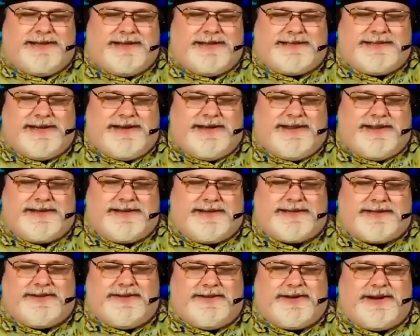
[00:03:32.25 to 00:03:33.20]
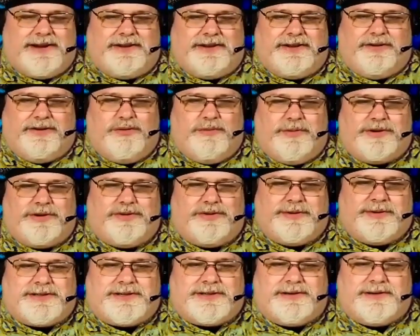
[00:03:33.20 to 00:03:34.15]
Let's see how this is looking on the Uber
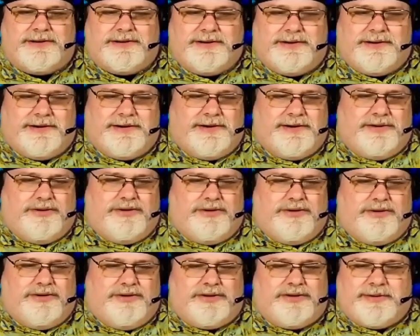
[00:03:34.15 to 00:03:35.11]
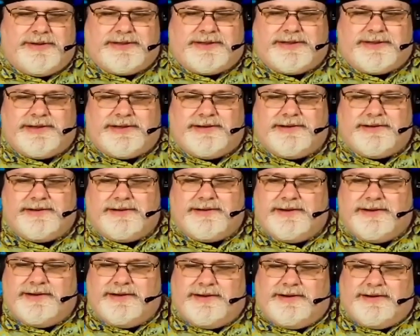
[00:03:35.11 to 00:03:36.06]
tubas. Uber tubas.
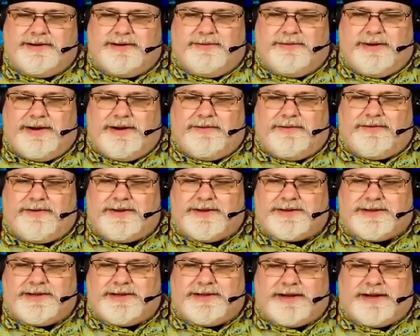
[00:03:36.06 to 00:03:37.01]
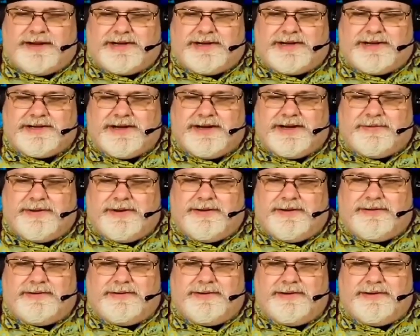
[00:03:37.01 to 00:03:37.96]
I'm waiting for this thing to catch up
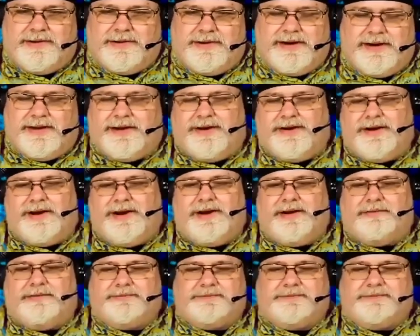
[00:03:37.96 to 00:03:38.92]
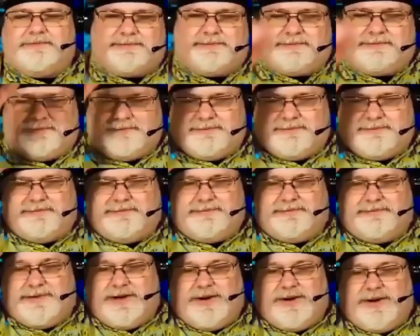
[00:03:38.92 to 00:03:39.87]
here. Oh, there I am.
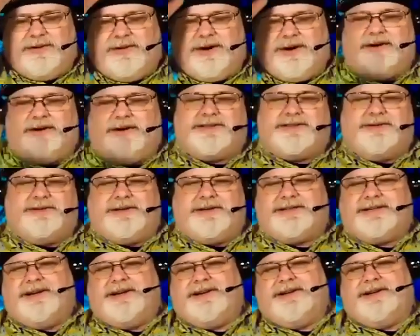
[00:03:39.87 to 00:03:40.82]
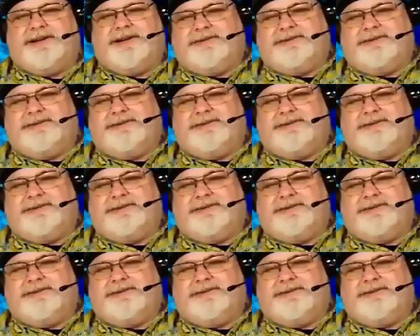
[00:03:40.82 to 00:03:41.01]
Oh, I look so excited.